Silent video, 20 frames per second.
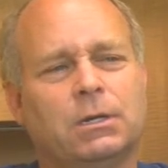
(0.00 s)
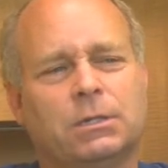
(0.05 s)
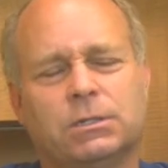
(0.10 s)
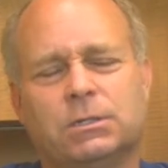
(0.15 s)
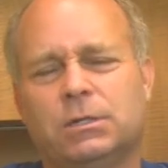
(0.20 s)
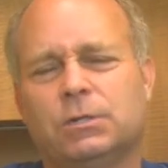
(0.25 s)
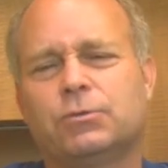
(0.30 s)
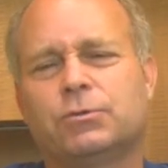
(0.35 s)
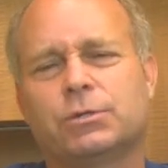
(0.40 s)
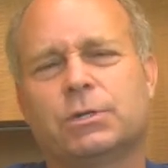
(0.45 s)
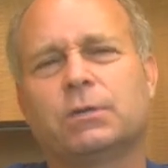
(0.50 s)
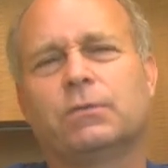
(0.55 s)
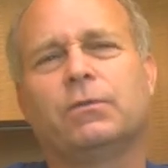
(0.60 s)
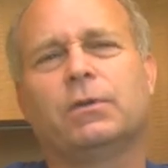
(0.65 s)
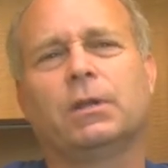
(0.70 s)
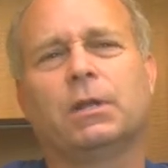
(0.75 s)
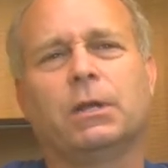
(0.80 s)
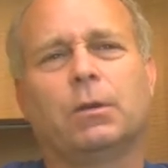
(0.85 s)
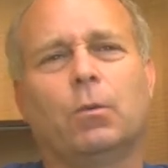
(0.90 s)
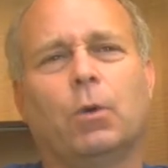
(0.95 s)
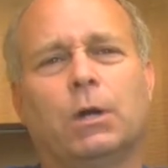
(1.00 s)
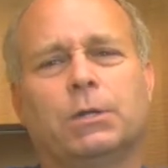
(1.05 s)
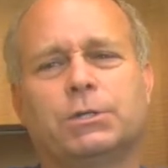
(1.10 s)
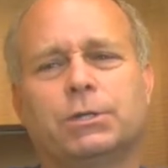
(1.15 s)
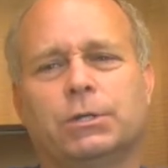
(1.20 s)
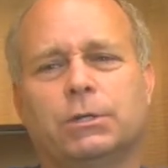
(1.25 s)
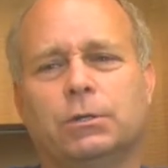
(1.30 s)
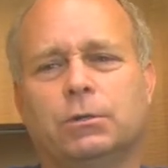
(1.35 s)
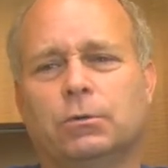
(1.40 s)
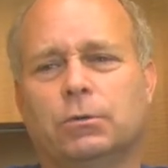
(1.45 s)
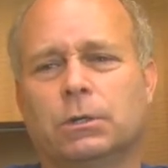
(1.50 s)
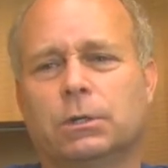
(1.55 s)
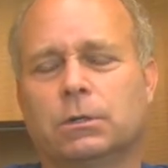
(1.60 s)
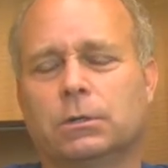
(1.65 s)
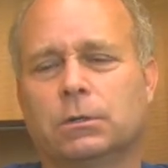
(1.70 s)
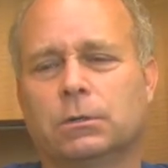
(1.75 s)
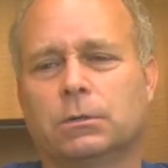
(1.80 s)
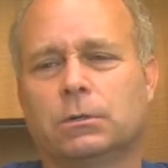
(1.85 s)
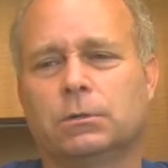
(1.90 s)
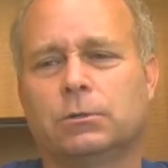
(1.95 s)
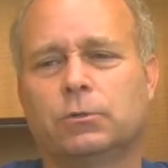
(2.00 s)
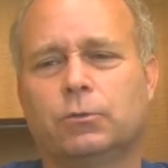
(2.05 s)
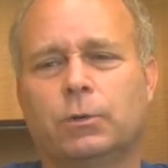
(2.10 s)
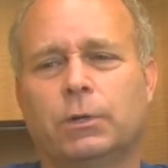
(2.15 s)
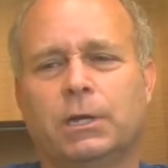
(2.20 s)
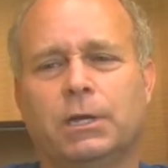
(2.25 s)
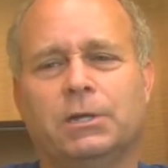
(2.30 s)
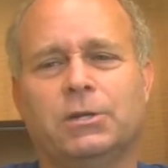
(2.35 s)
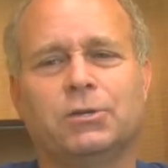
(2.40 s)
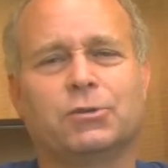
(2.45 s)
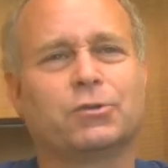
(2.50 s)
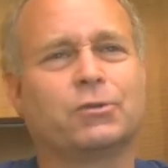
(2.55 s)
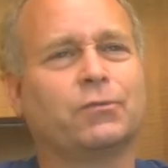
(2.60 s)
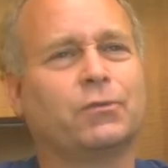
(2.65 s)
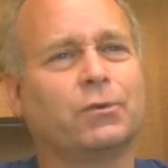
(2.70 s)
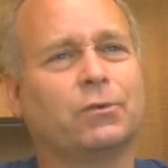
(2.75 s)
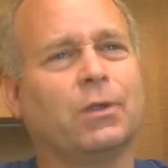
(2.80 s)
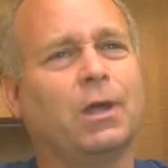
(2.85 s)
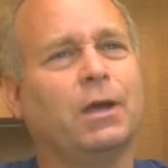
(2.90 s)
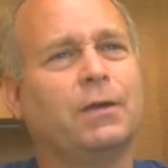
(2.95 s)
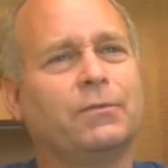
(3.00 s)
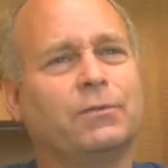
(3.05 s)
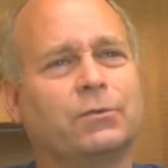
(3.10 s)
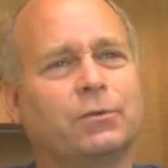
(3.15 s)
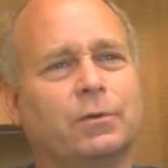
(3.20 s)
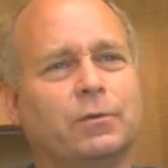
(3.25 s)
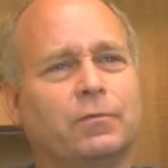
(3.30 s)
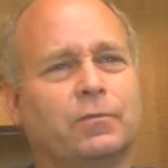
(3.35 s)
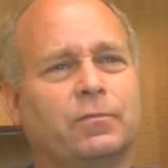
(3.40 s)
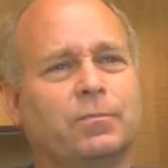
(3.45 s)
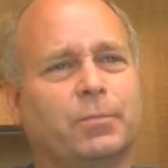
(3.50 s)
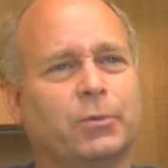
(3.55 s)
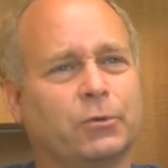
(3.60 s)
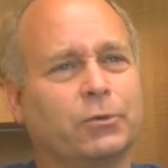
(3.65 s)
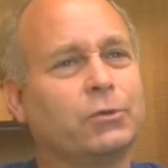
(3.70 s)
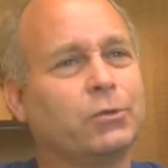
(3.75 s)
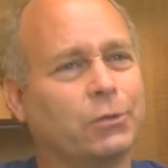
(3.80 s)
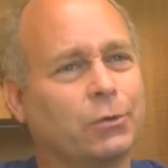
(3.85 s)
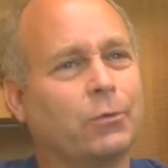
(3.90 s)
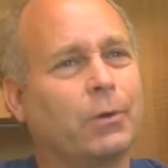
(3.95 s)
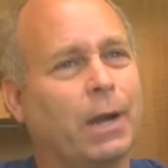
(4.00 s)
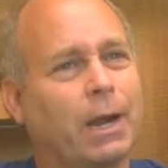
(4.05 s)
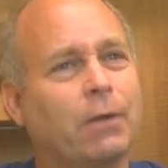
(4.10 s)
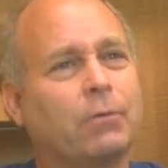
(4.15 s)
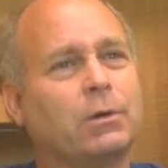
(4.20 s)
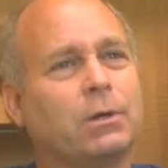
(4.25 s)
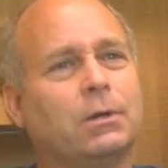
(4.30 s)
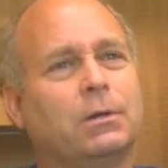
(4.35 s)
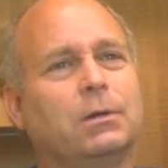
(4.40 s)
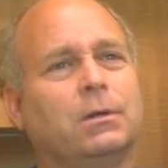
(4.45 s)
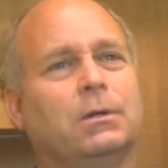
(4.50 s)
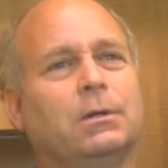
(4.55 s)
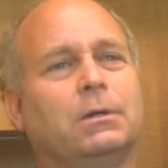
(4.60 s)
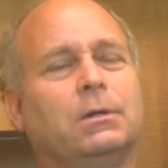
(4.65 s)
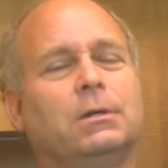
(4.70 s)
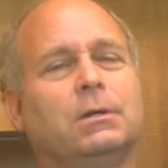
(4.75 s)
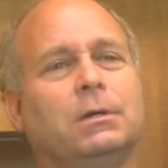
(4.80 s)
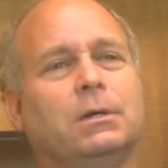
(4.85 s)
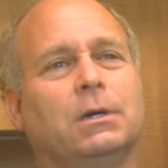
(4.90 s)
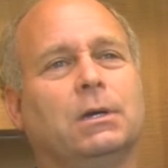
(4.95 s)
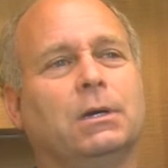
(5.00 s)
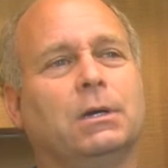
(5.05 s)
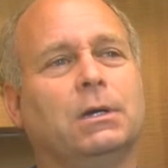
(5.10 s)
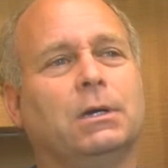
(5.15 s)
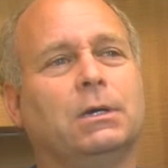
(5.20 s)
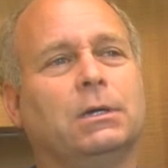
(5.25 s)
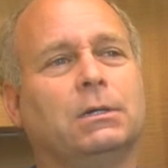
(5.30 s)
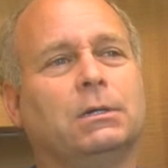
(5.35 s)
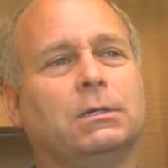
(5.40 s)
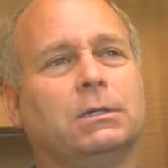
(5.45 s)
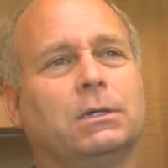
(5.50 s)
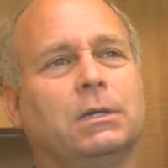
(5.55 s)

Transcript: It's an interesting feeling watching your 28 years of your life sort of burn to the ground. I